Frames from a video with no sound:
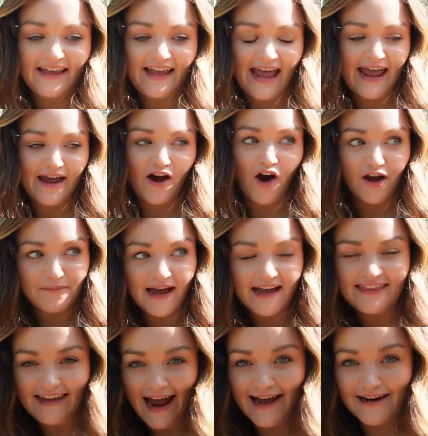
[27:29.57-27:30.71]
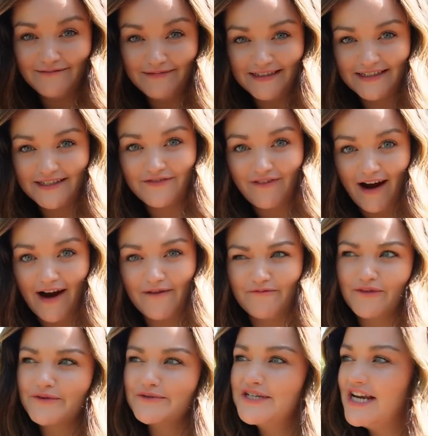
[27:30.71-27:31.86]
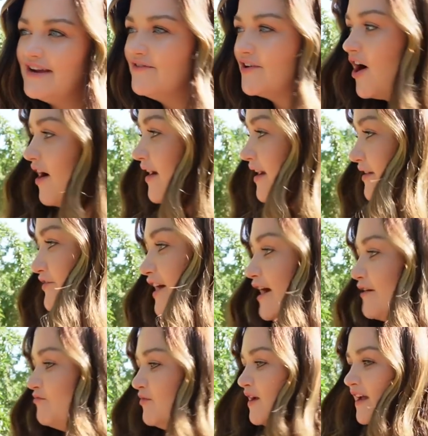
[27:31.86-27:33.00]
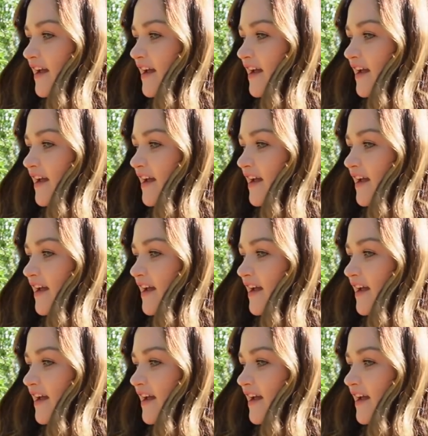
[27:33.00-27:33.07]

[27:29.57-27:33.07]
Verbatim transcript: Uh, I'm at the almond farm. Would you even call it a farm?